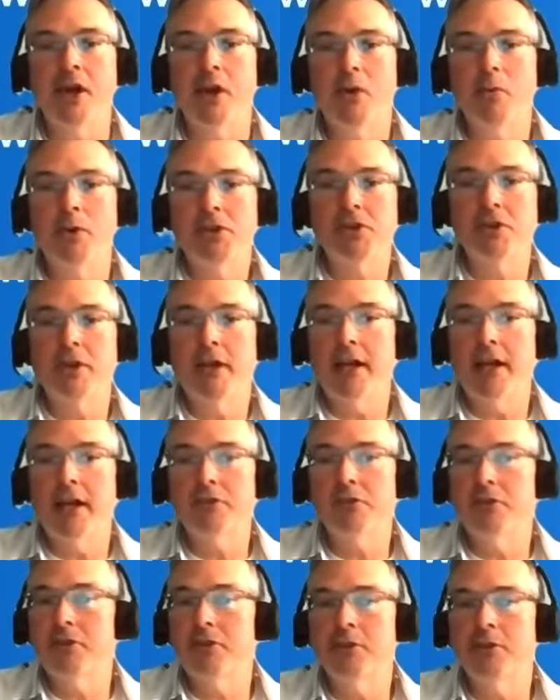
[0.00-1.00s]
which
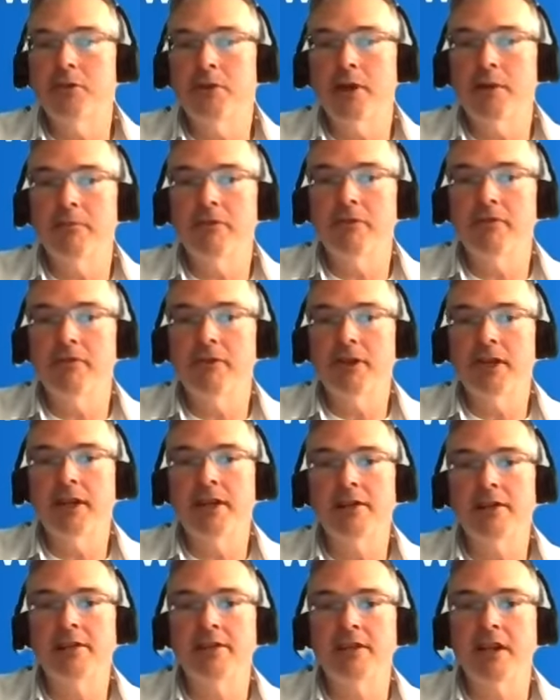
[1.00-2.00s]
allows you to do a number of
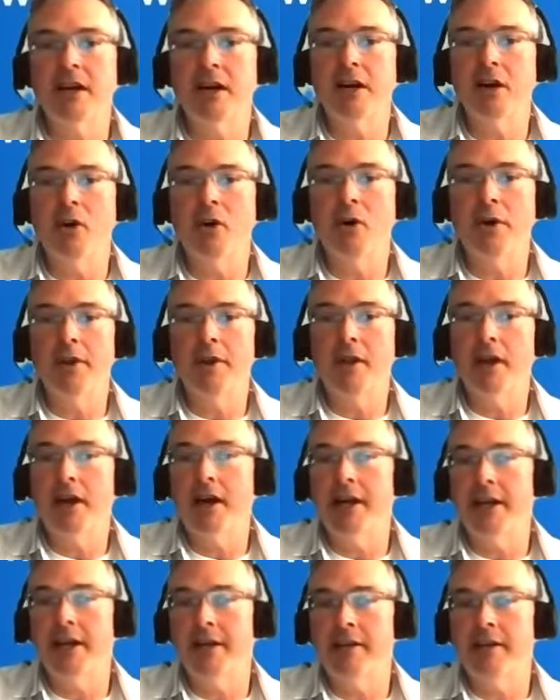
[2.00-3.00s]
things online.